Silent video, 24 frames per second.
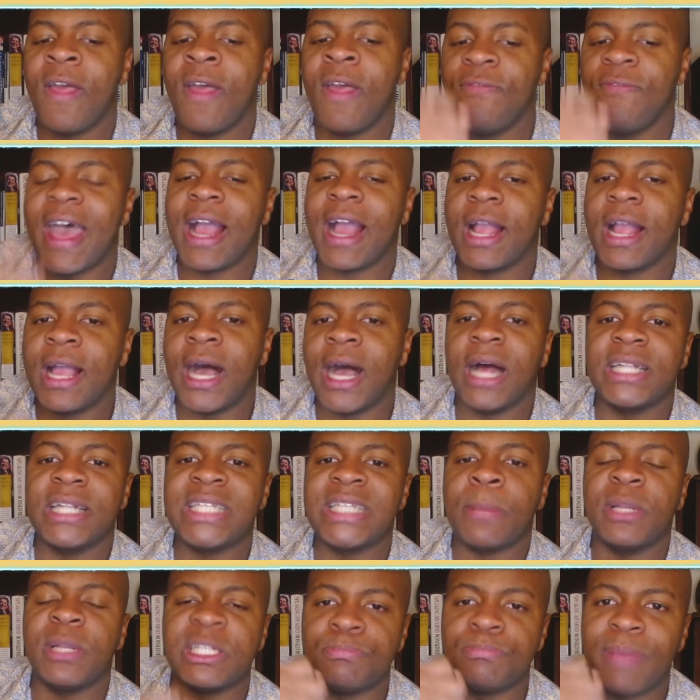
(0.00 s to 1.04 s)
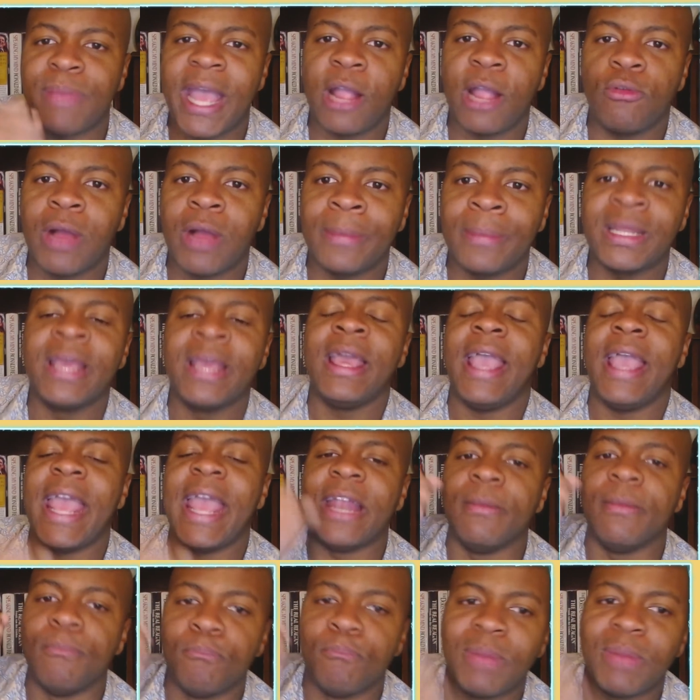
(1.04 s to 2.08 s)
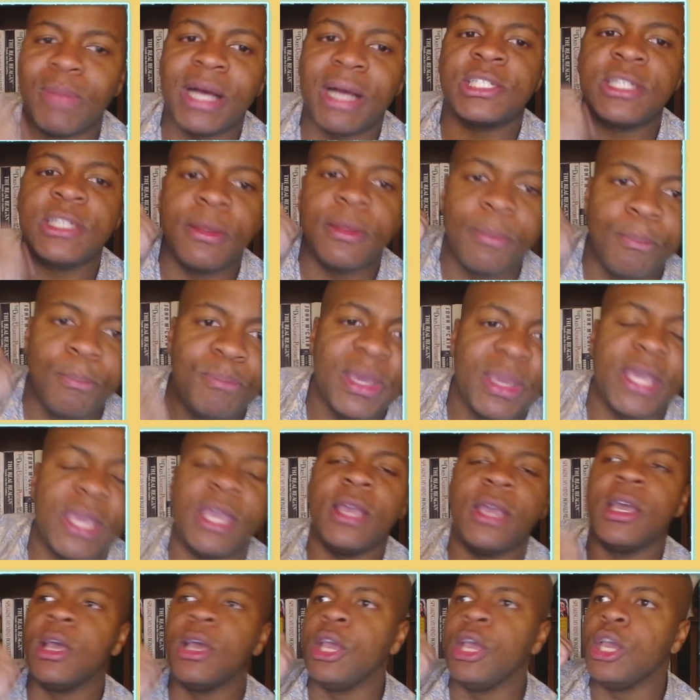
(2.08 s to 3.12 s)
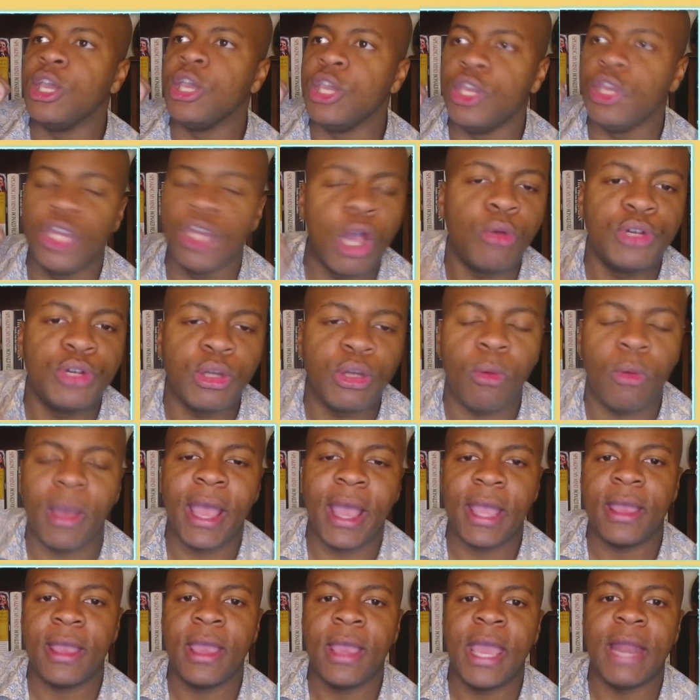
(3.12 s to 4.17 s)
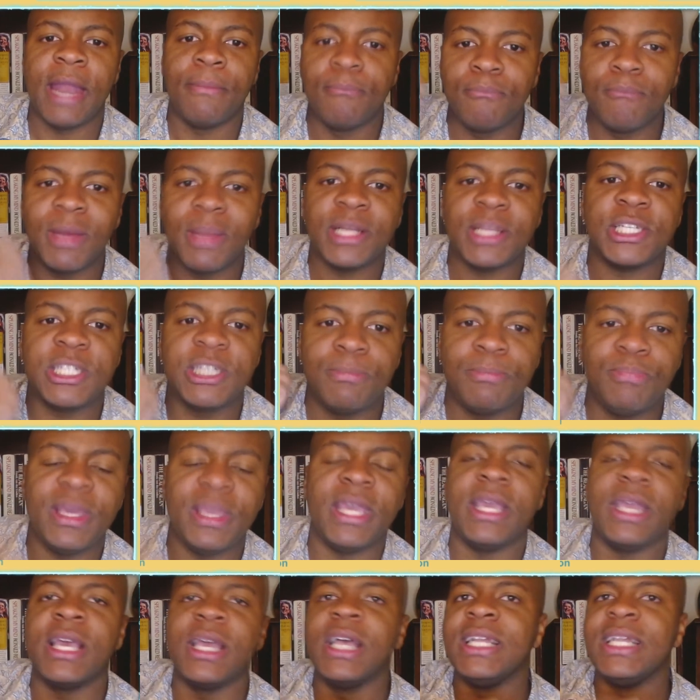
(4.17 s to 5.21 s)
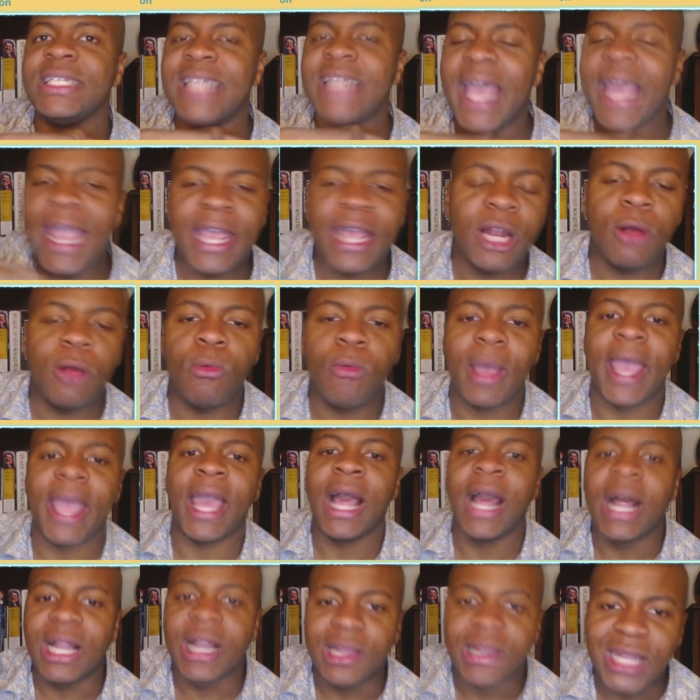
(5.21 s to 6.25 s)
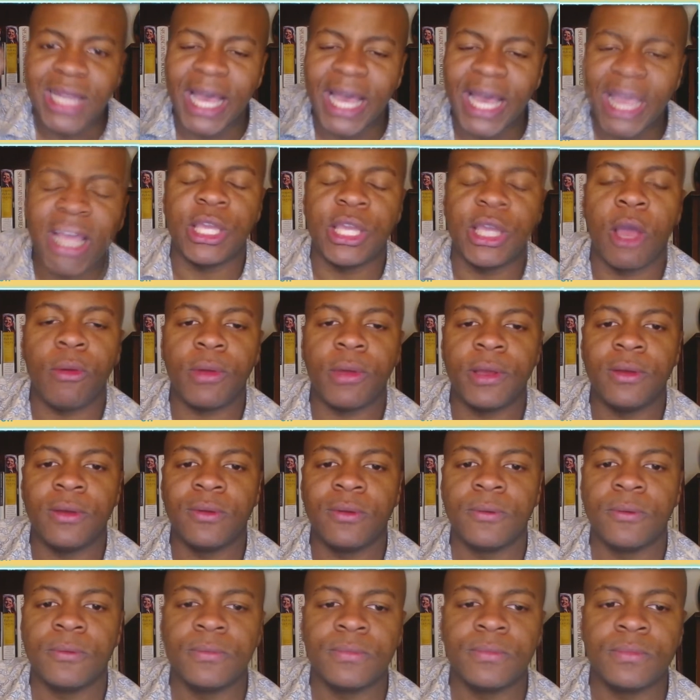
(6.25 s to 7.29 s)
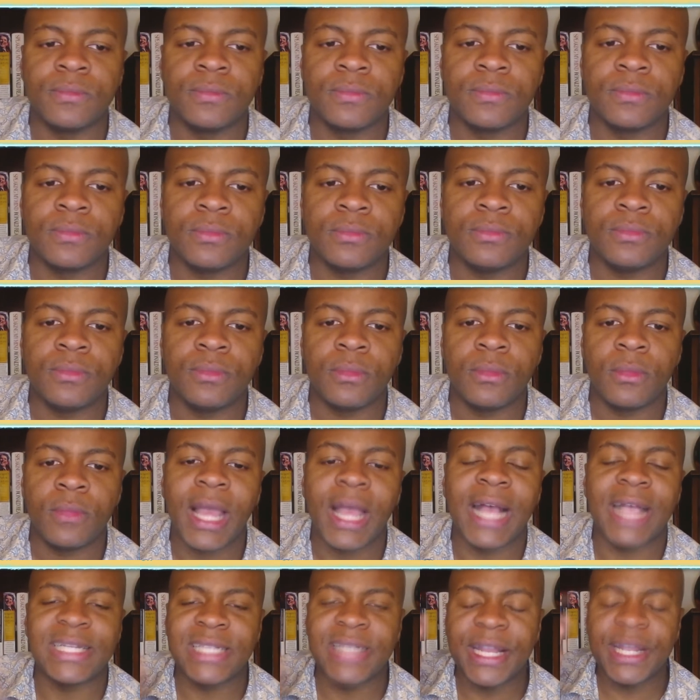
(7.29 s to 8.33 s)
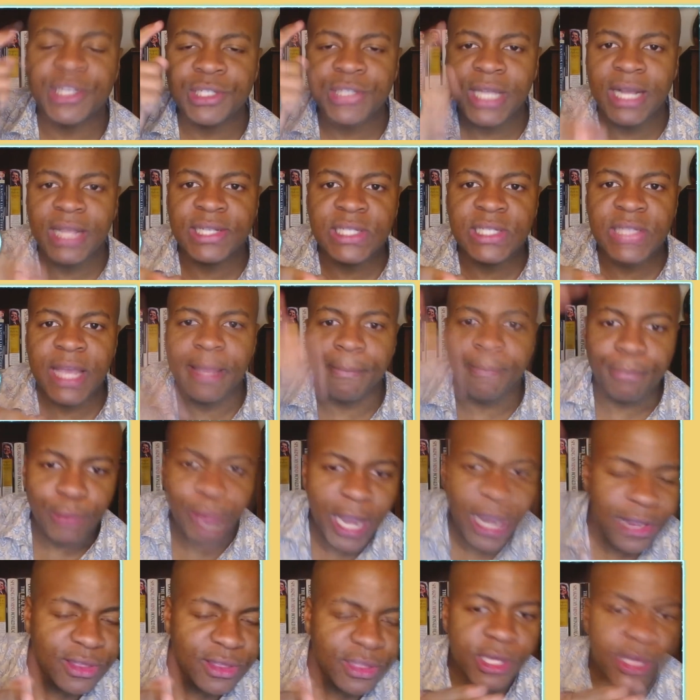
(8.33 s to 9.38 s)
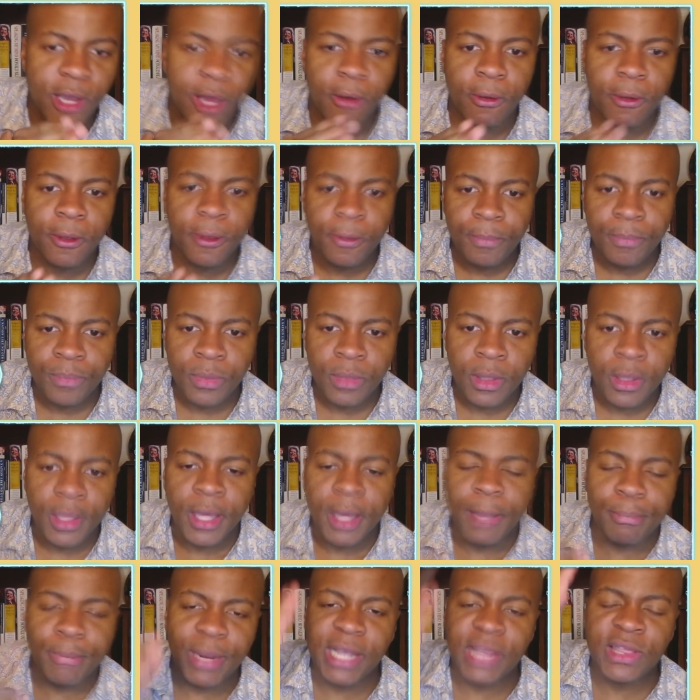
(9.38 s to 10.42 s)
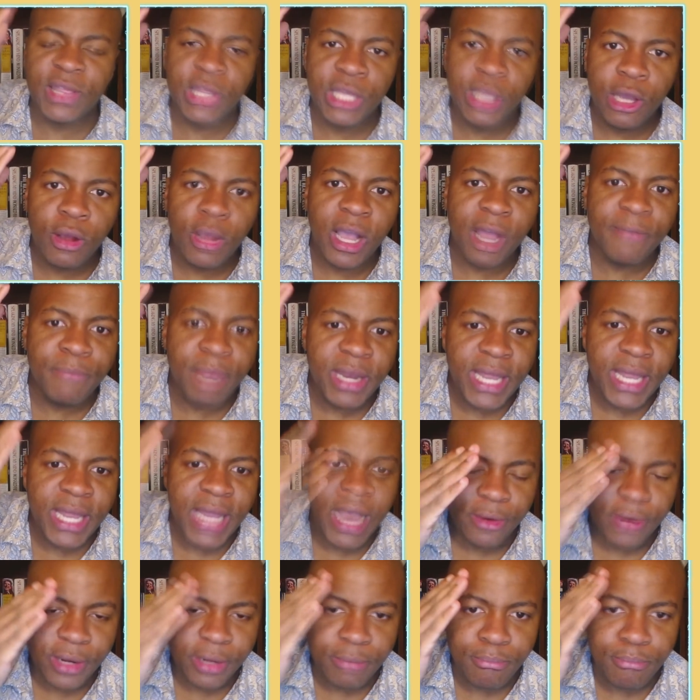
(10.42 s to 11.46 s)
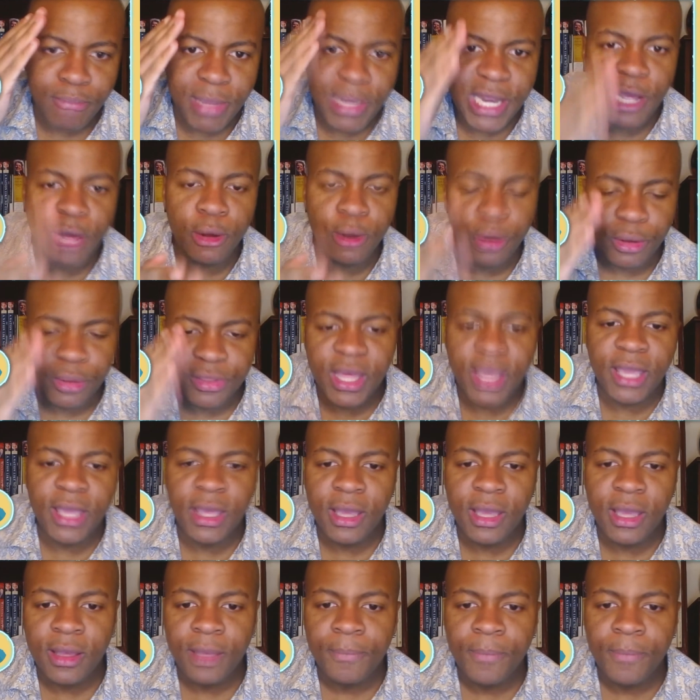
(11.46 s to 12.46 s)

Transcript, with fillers: that concept is bankrupt and must be yoked away. It must be taken away like the yoke. As the ancient texts say, break the yoke. Break the yoke of mediocre, mediocre thinking